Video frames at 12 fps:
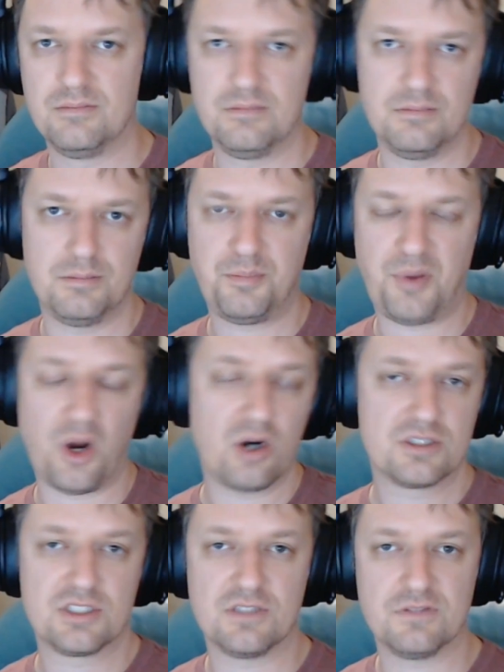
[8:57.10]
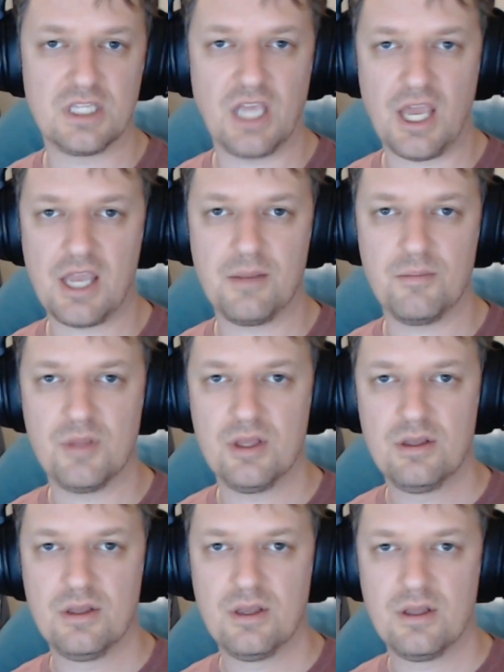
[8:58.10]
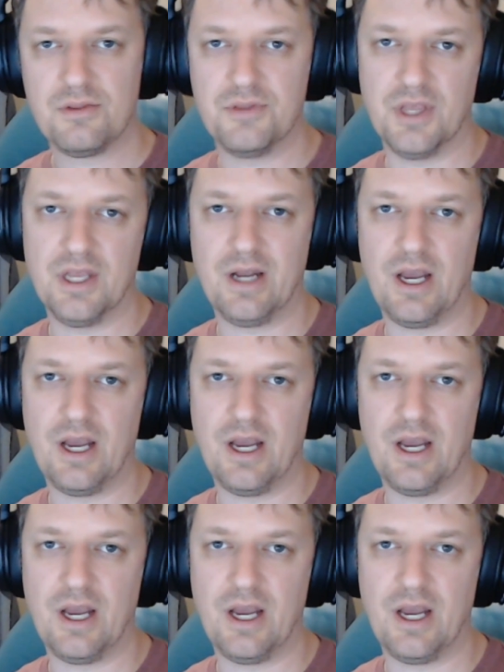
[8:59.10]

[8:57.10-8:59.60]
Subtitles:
parts of the game that I am